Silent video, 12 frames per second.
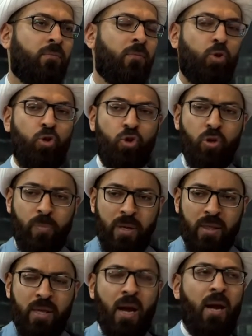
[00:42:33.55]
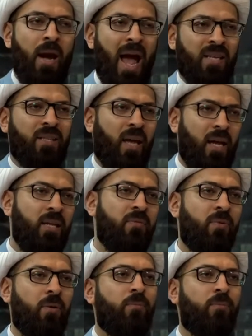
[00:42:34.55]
Should you be there as a Khalifa?